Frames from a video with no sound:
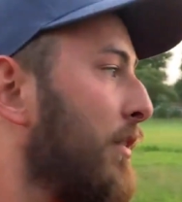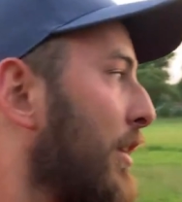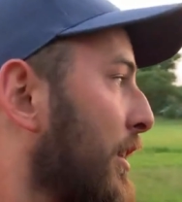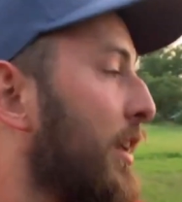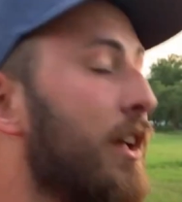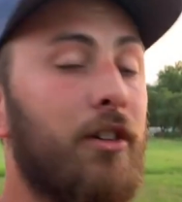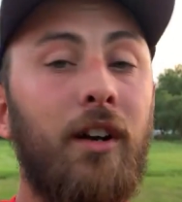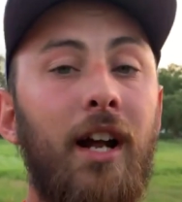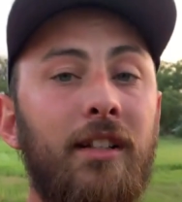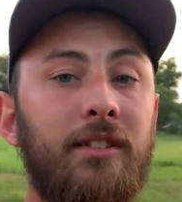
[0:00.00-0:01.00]
They're getting
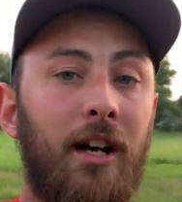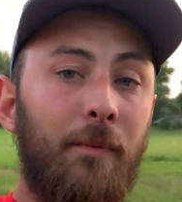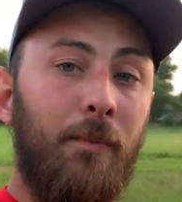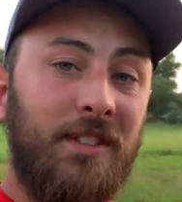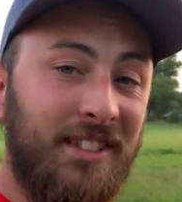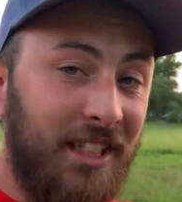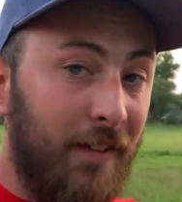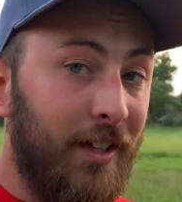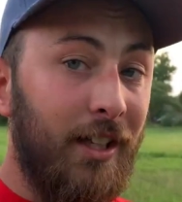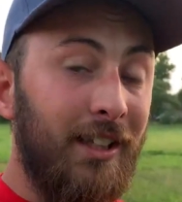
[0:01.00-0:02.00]
grass. I'm
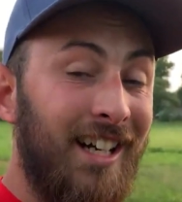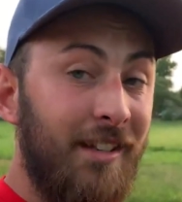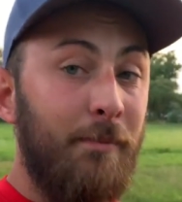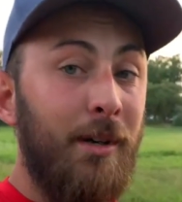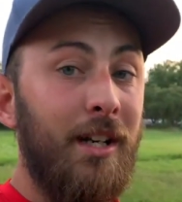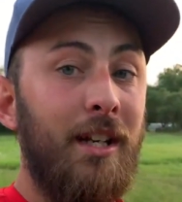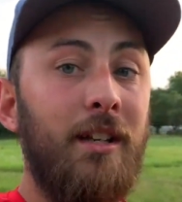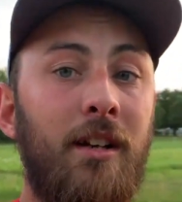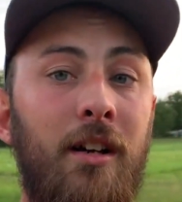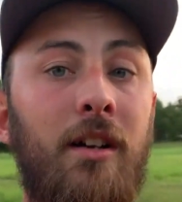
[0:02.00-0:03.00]
saving a lot of money
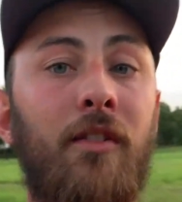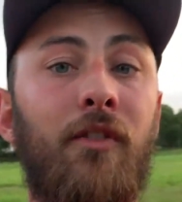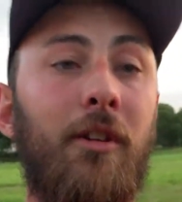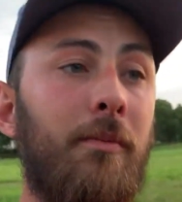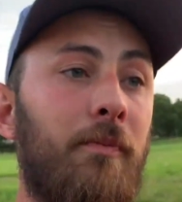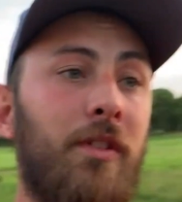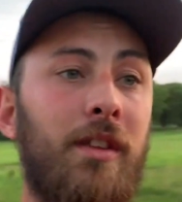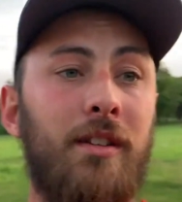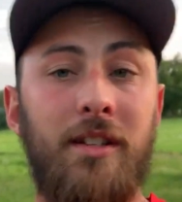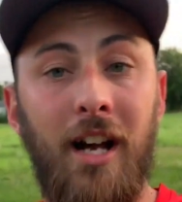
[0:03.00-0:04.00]
from
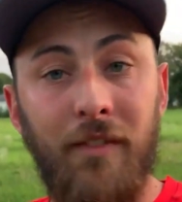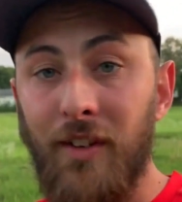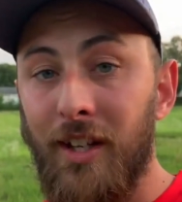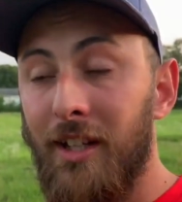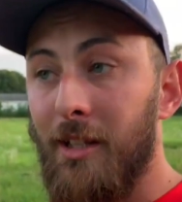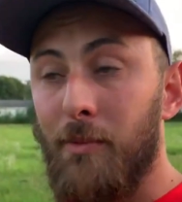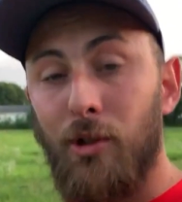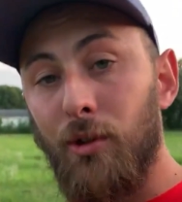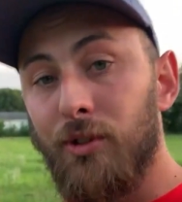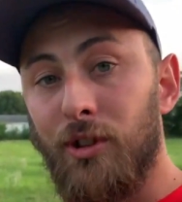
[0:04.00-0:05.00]
not feeding them
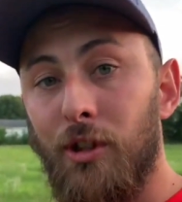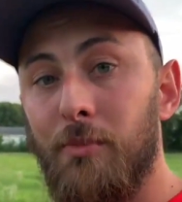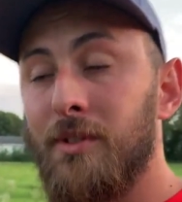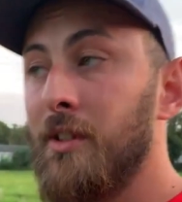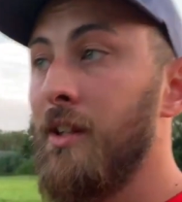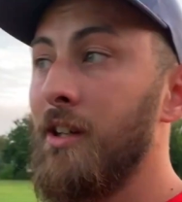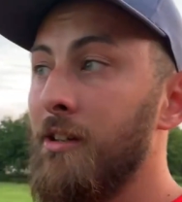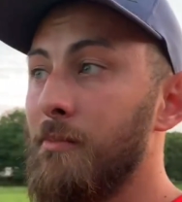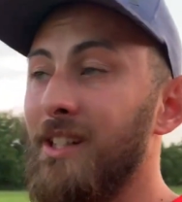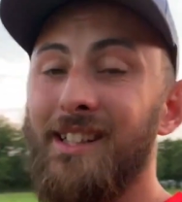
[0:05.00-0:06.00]
2 scoops,
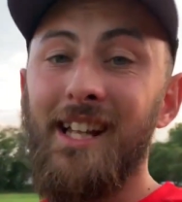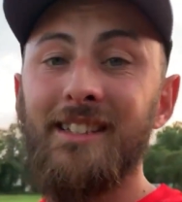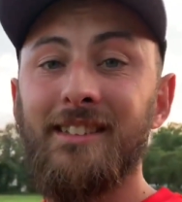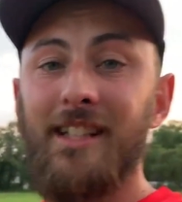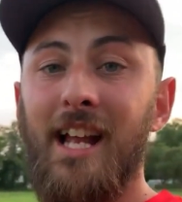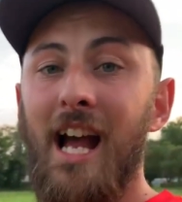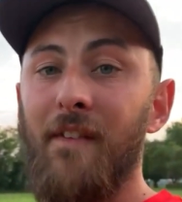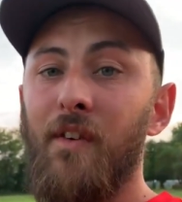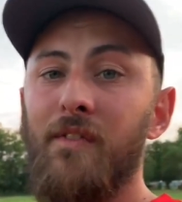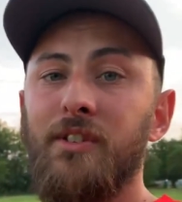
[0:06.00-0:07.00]
but less than
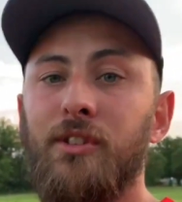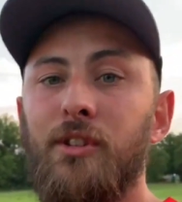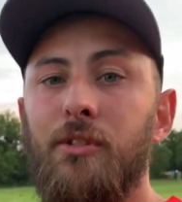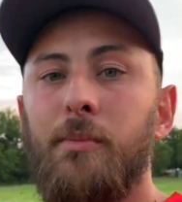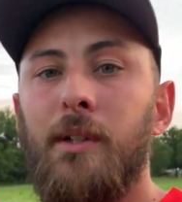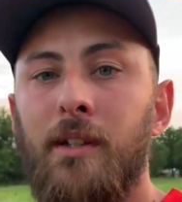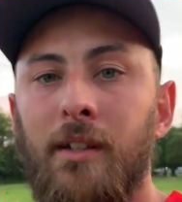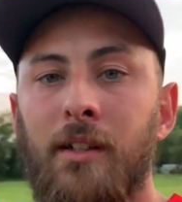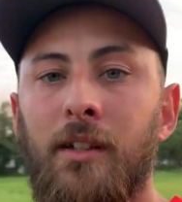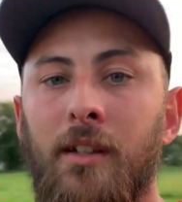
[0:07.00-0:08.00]
half of a scoop
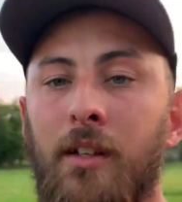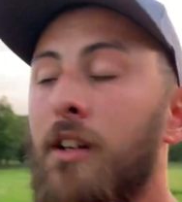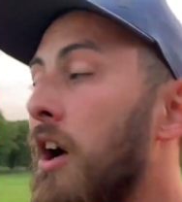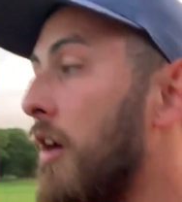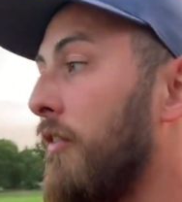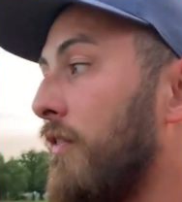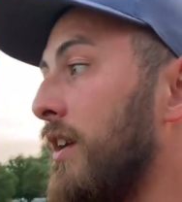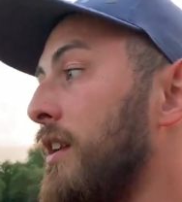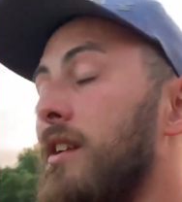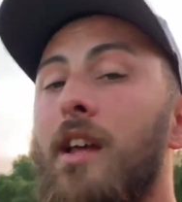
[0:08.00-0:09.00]
of
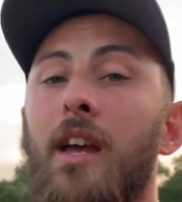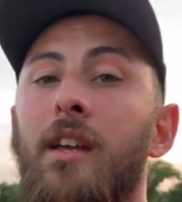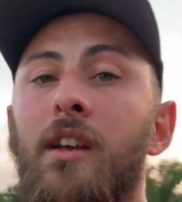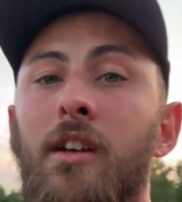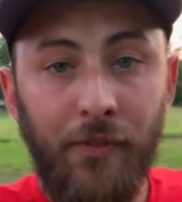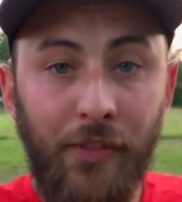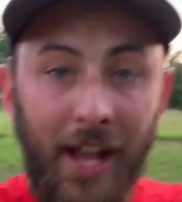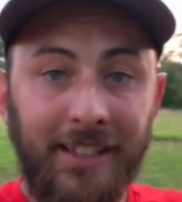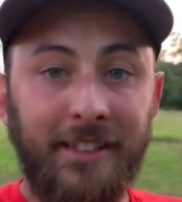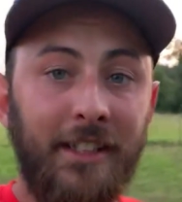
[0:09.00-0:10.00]
feed a day.
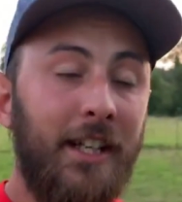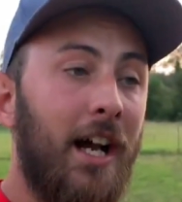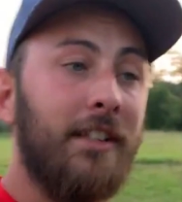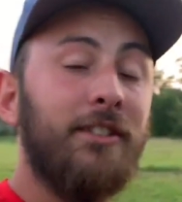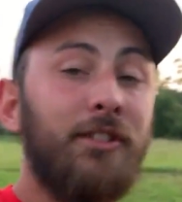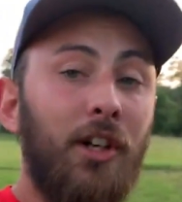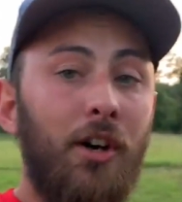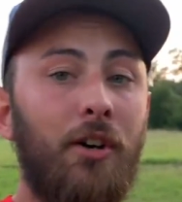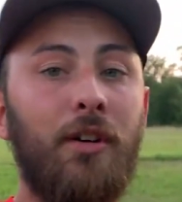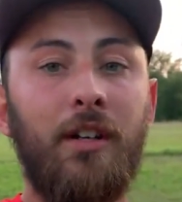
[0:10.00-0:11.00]
That's it, guys.
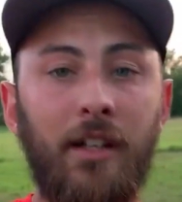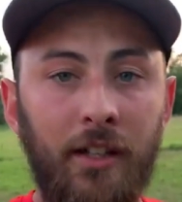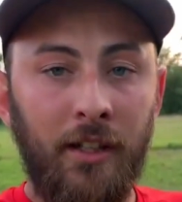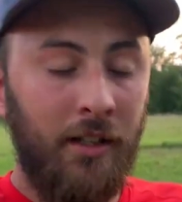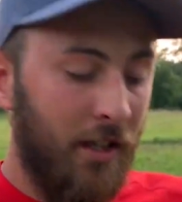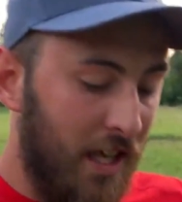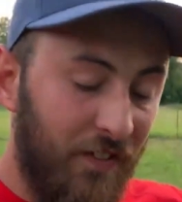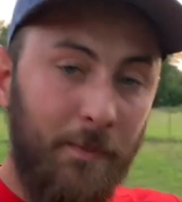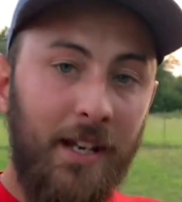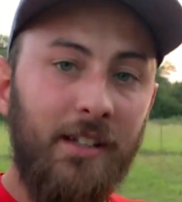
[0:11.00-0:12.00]
So
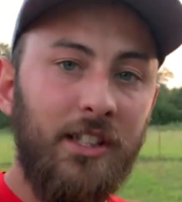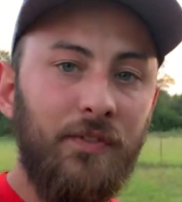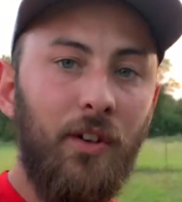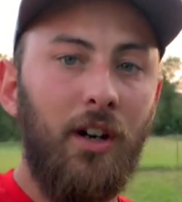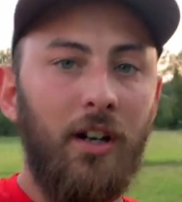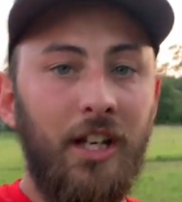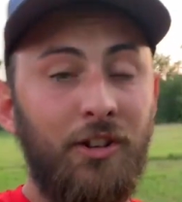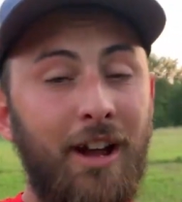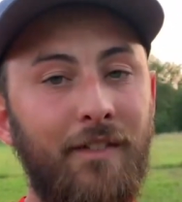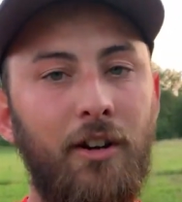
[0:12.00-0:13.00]
if you made it this far and
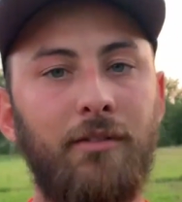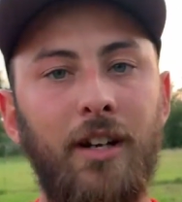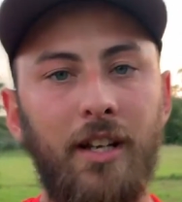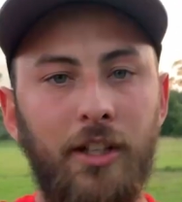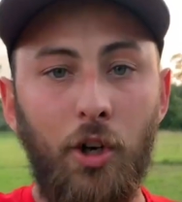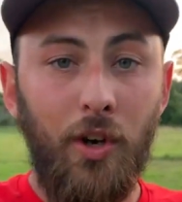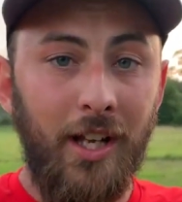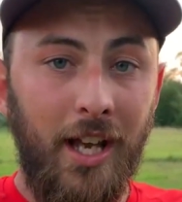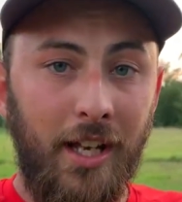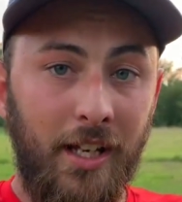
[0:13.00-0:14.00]
you haven't already, go
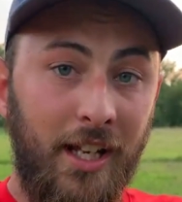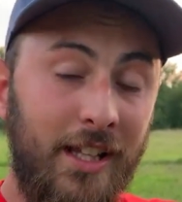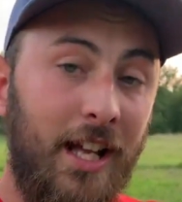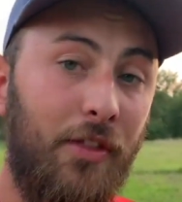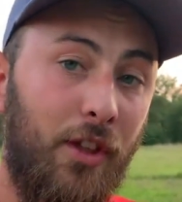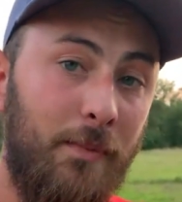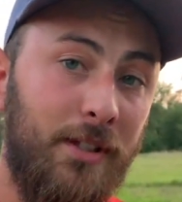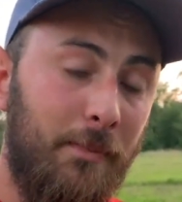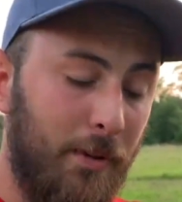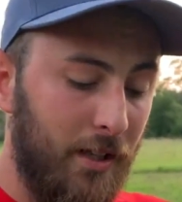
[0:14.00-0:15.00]
ahead and hit that
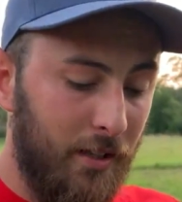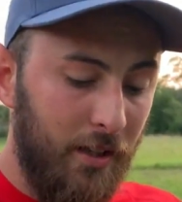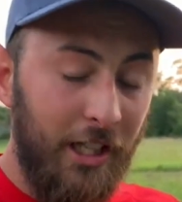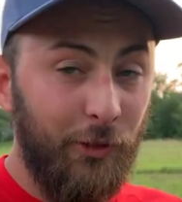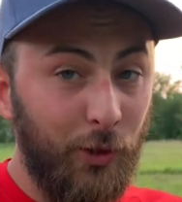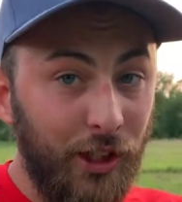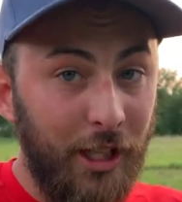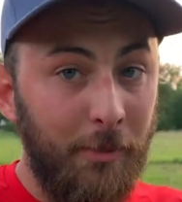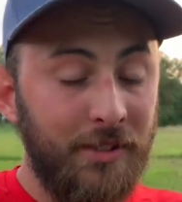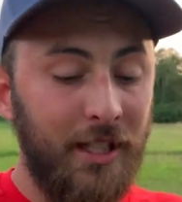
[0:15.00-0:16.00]
thumbs up button. It really
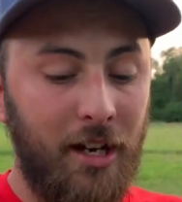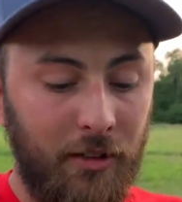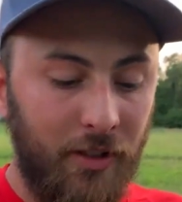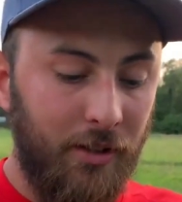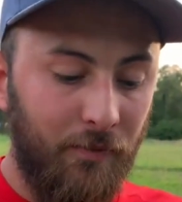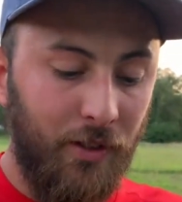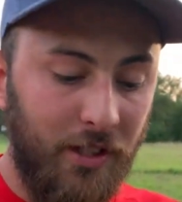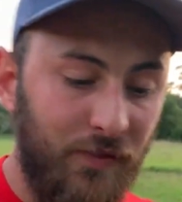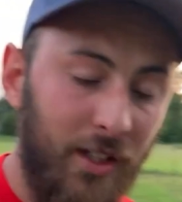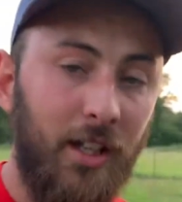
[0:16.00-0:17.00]
helps the algorithm for
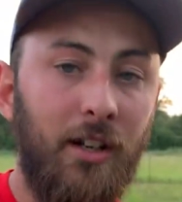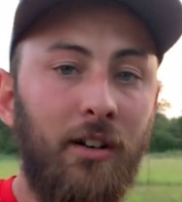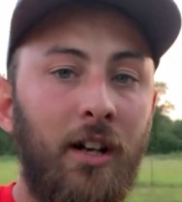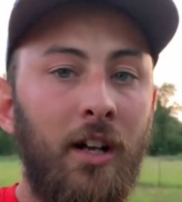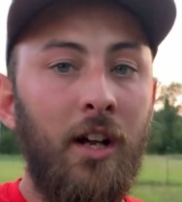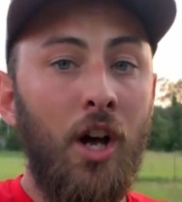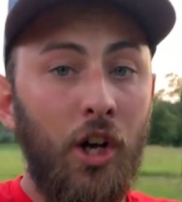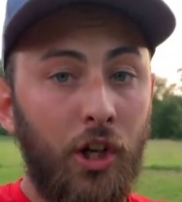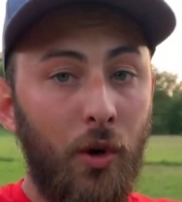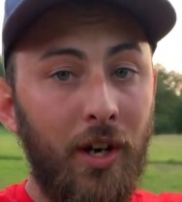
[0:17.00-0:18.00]
this video.
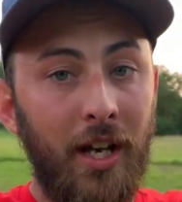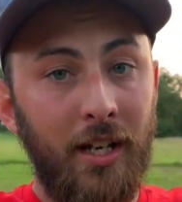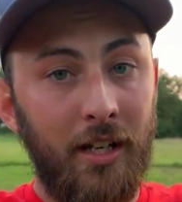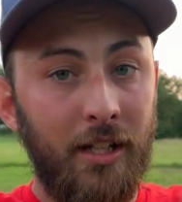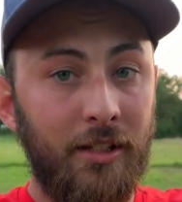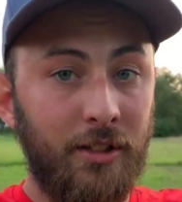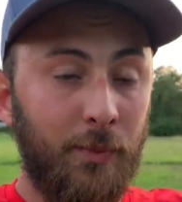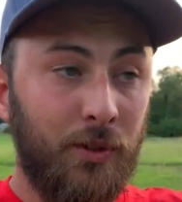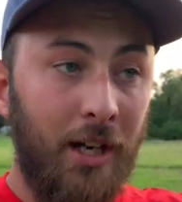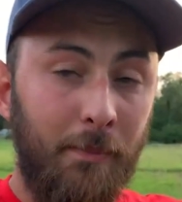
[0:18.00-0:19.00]
Go ahead and hit the
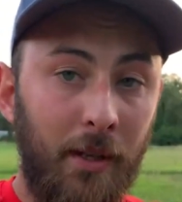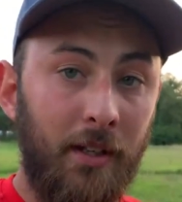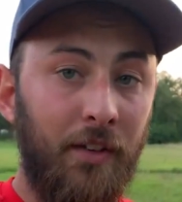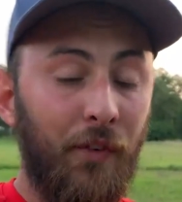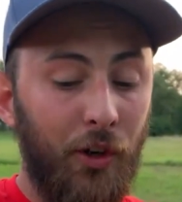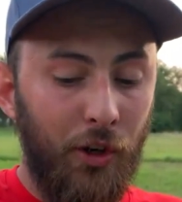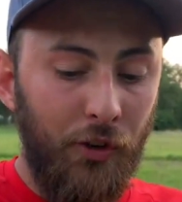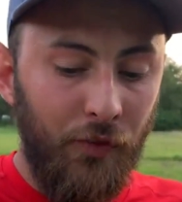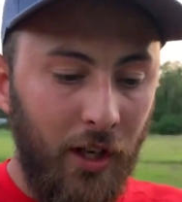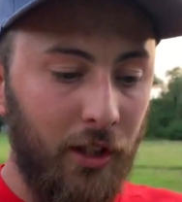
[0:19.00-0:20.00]
subscribe button if you're a
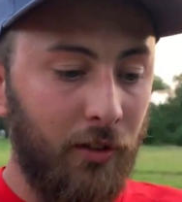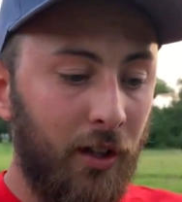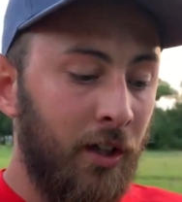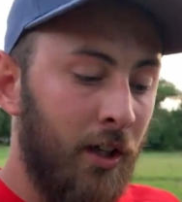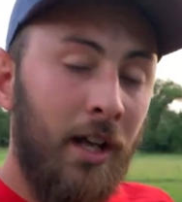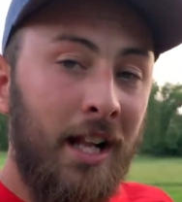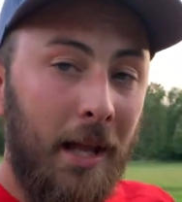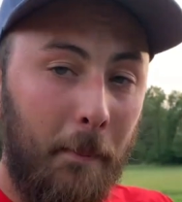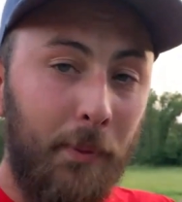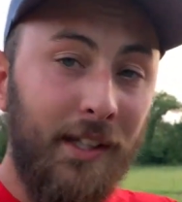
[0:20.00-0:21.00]
new follower,
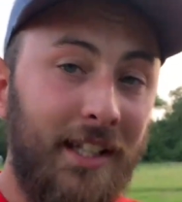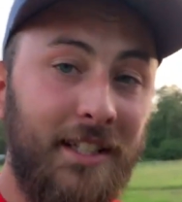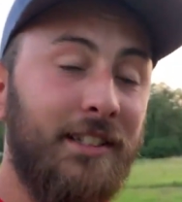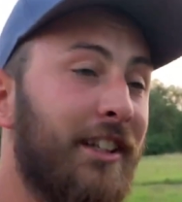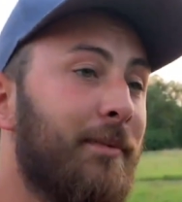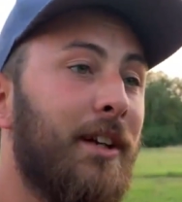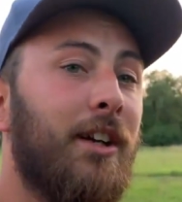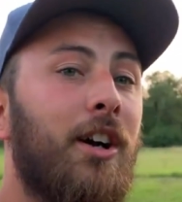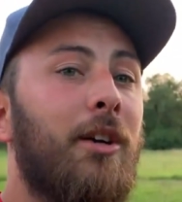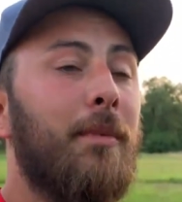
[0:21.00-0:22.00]
and please leave me a
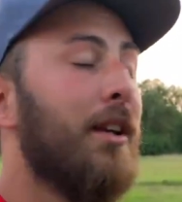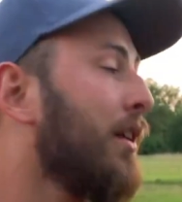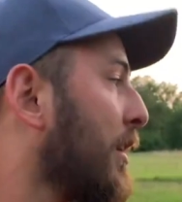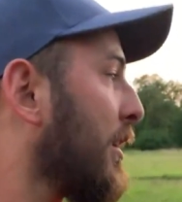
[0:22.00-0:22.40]
comment.